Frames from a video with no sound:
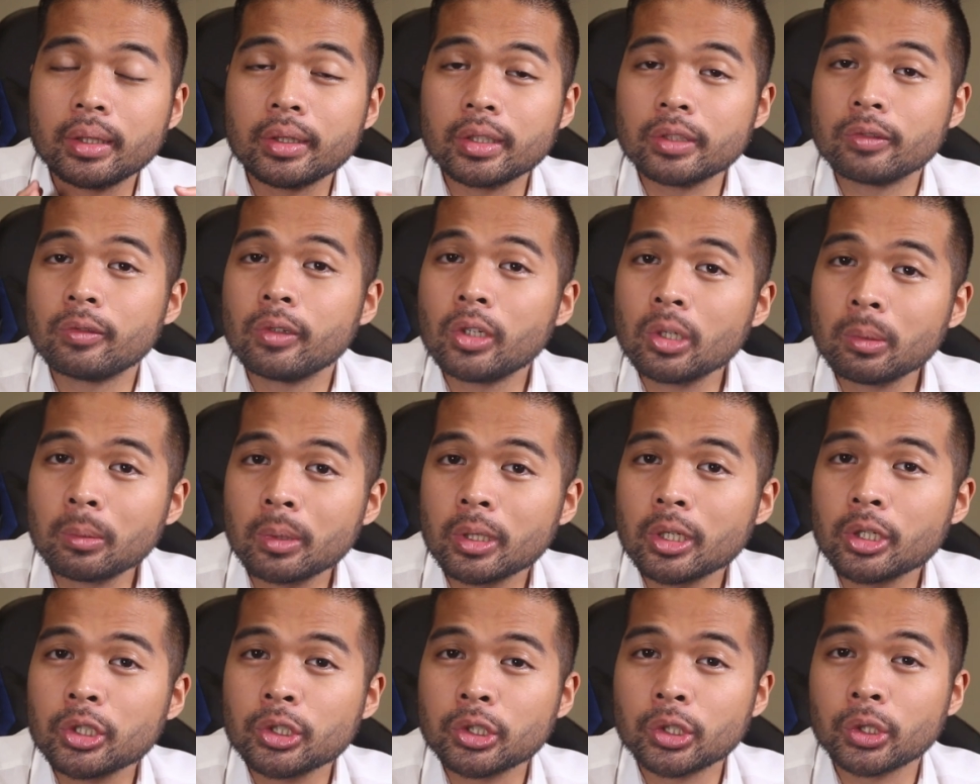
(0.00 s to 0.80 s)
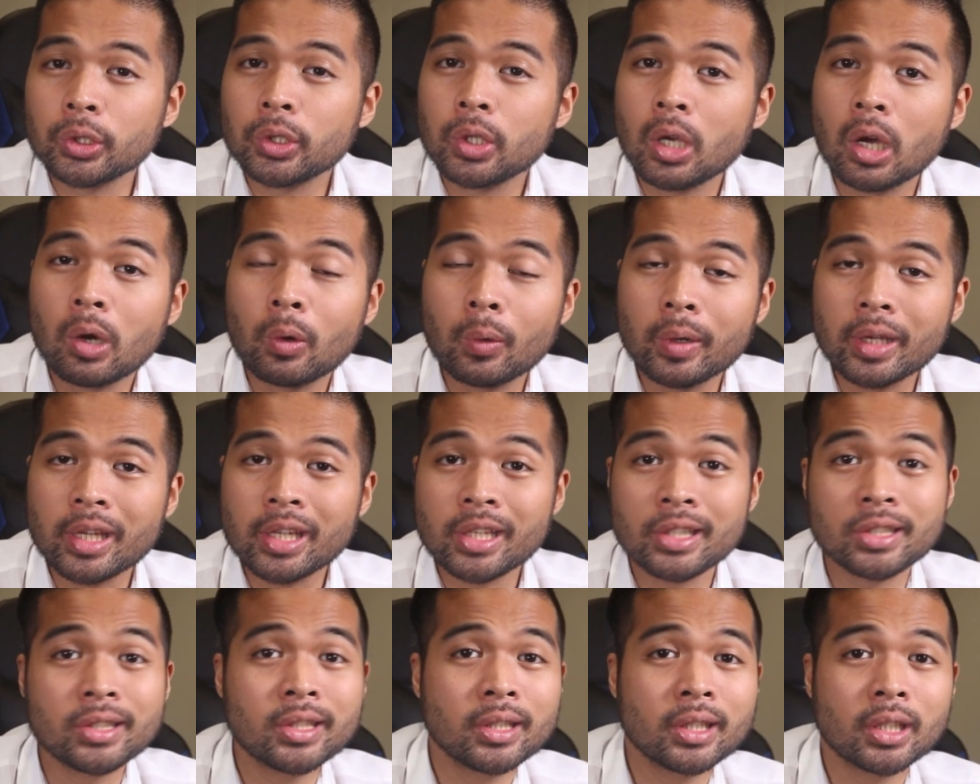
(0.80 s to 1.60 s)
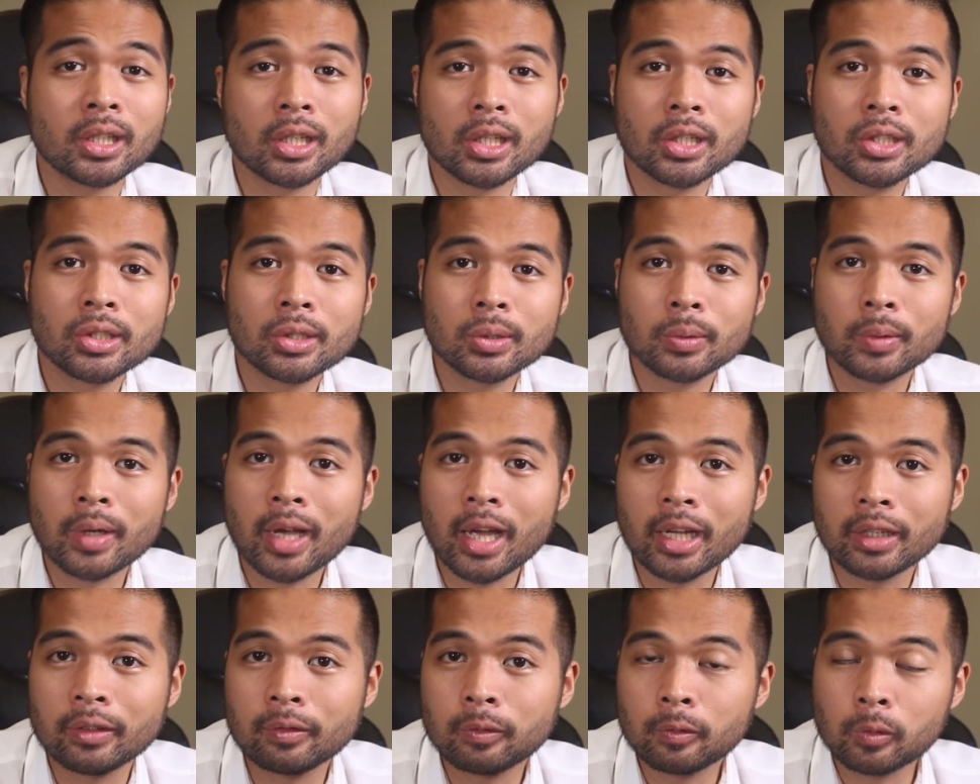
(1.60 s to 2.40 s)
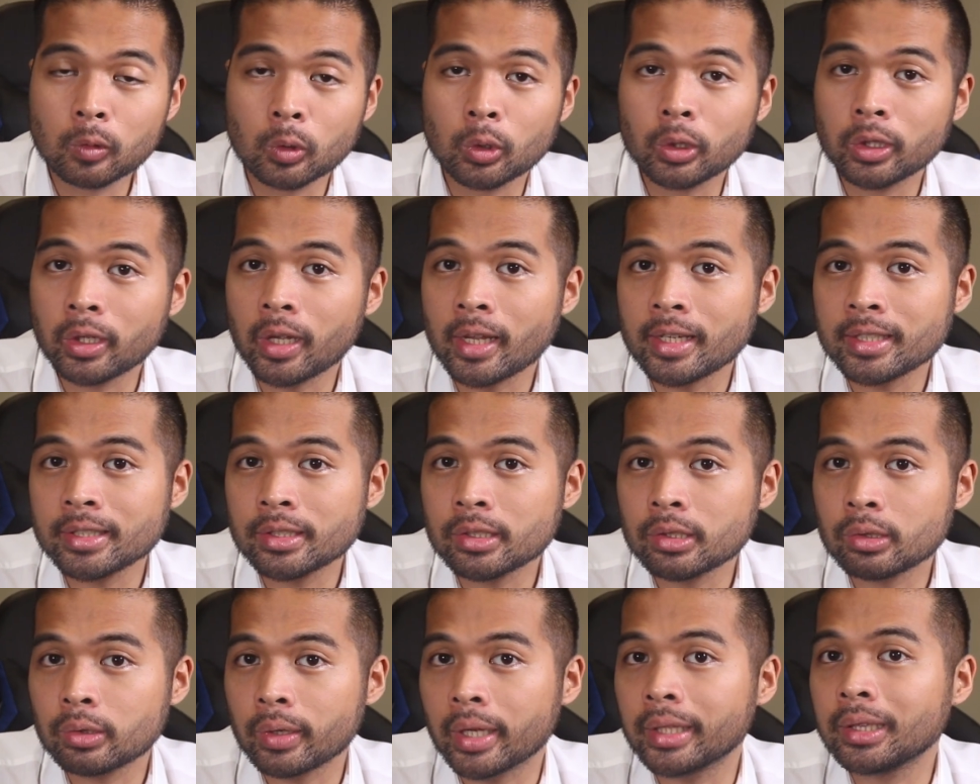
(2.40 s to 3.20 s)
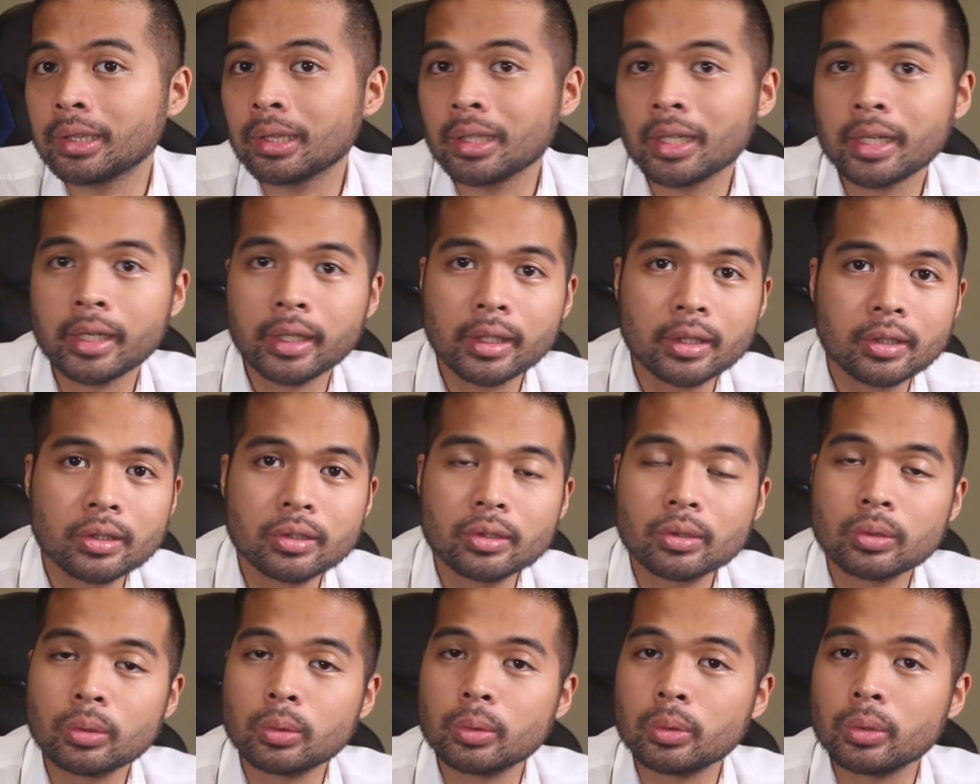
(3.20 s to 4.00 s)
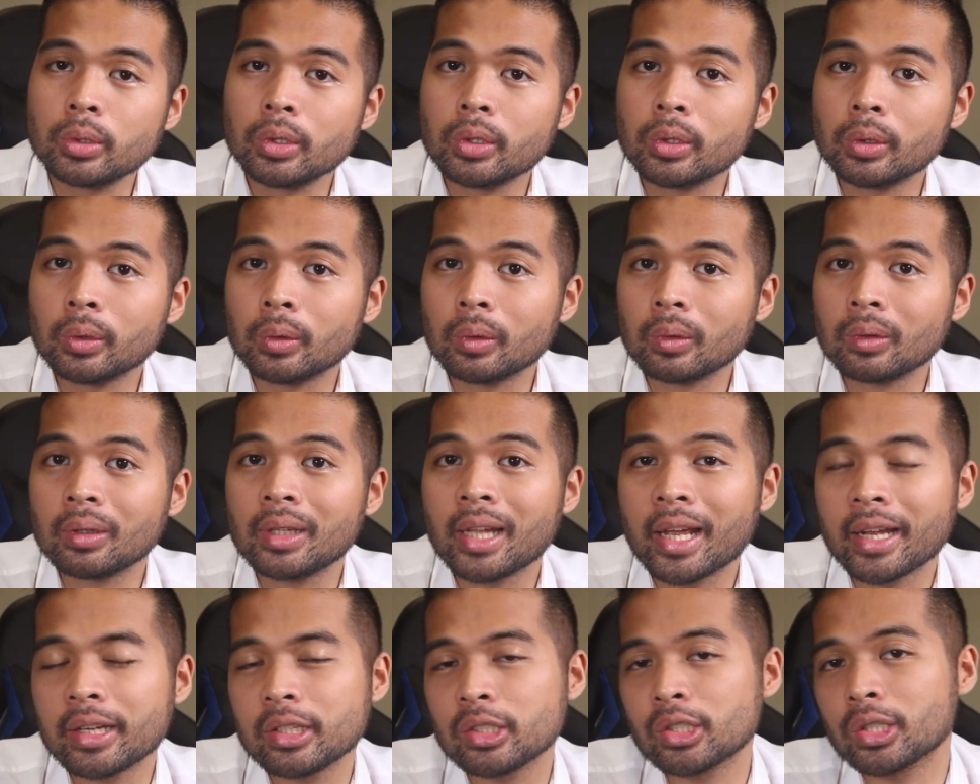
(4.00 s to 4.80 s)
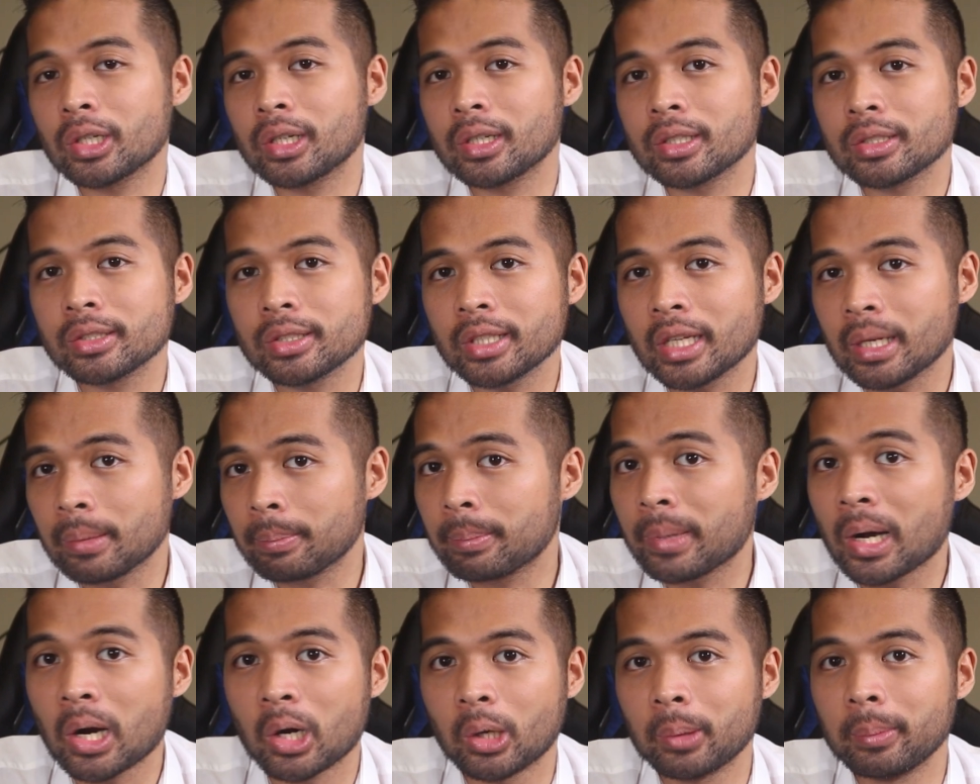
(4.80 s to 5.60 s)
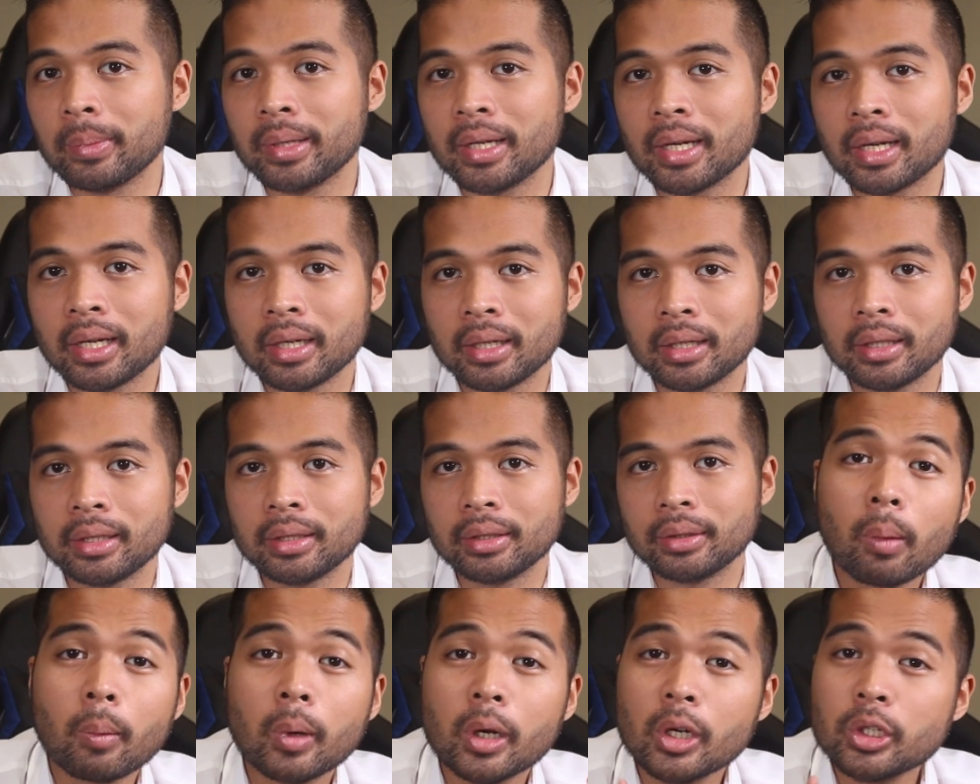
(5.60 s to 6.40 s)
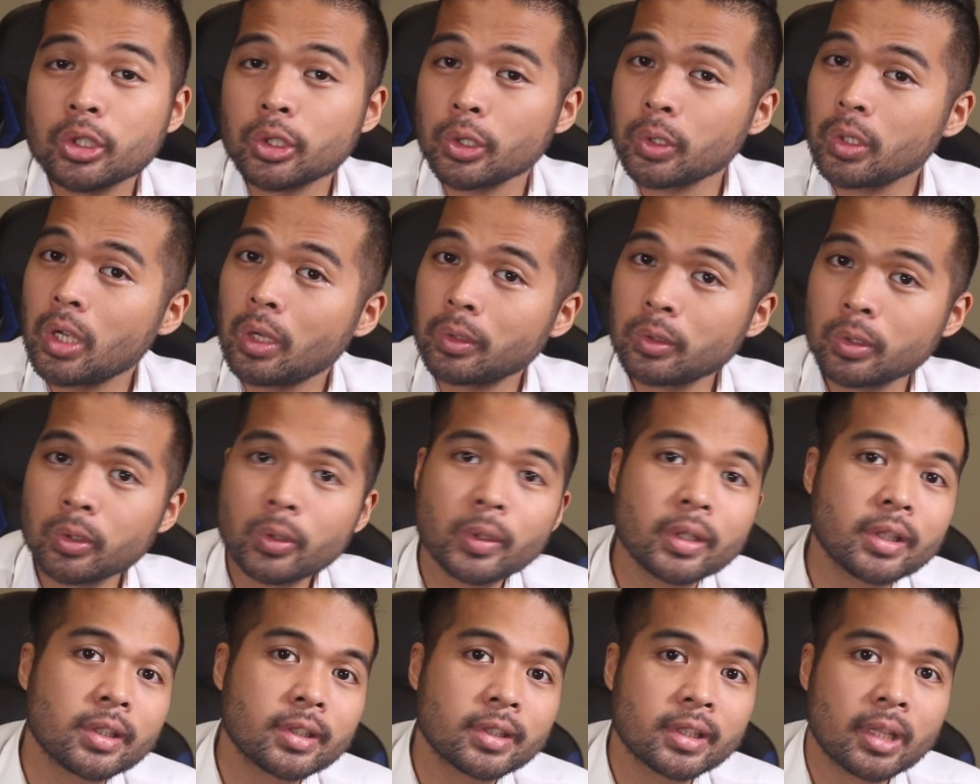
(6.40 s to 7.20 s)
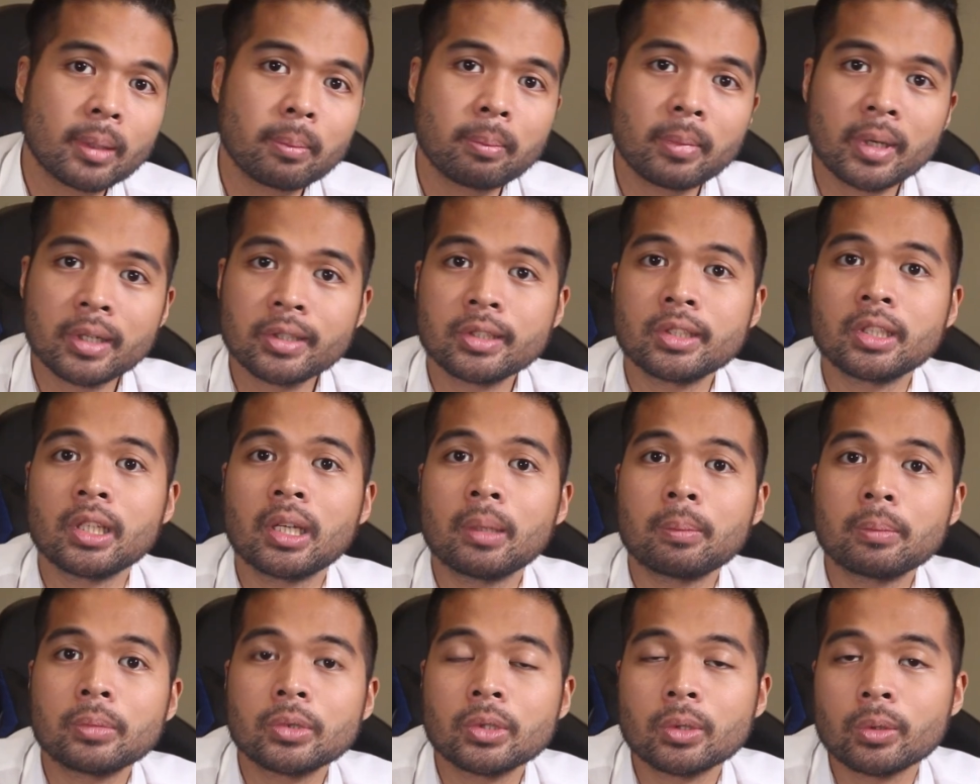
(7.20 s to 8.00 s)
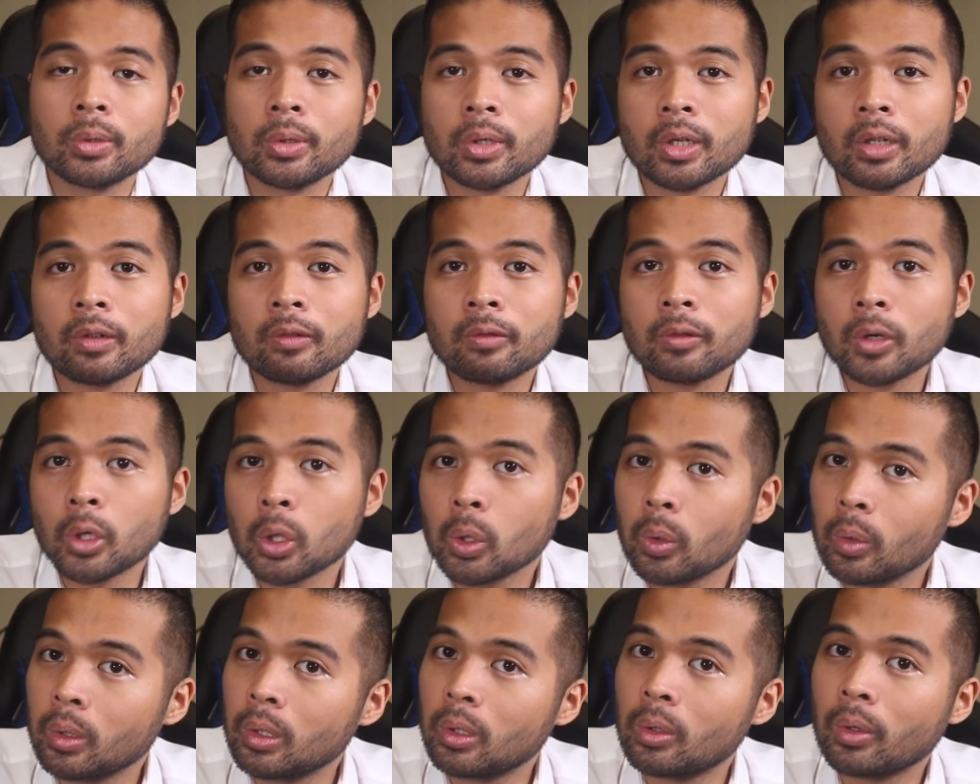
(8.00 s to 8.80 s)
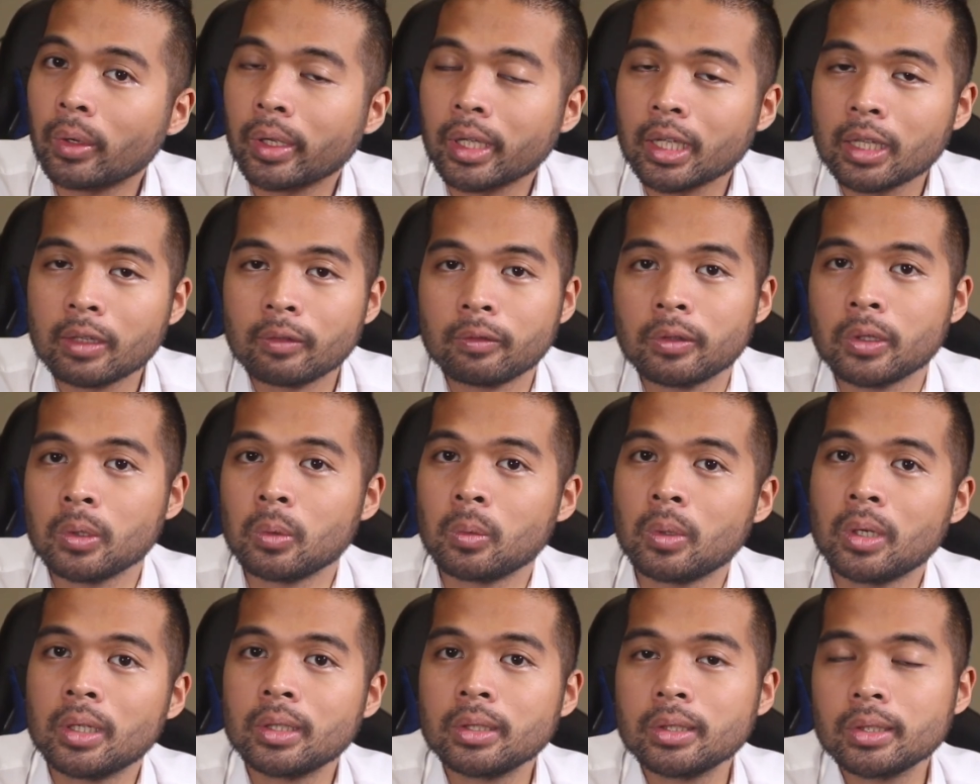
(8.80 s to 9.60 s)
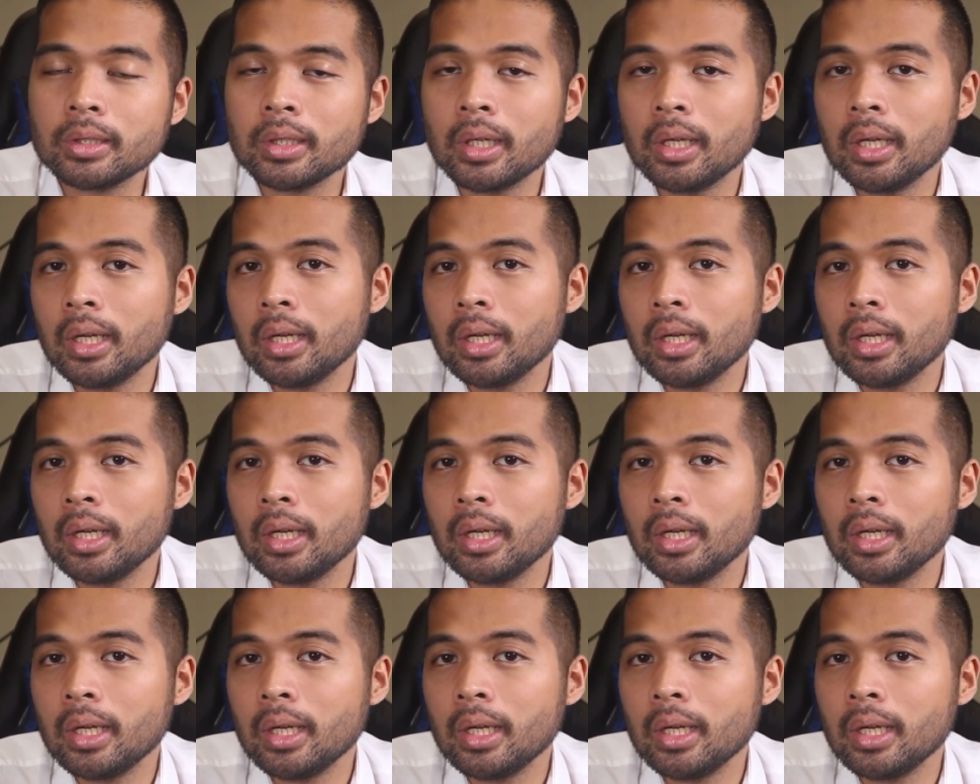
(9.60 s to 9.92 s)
In this video, I'm going to show you how easy it is to add forecast trend lines to your line charts in Power BI. I'm going to show you how to do it step by step so you can follow along if you want.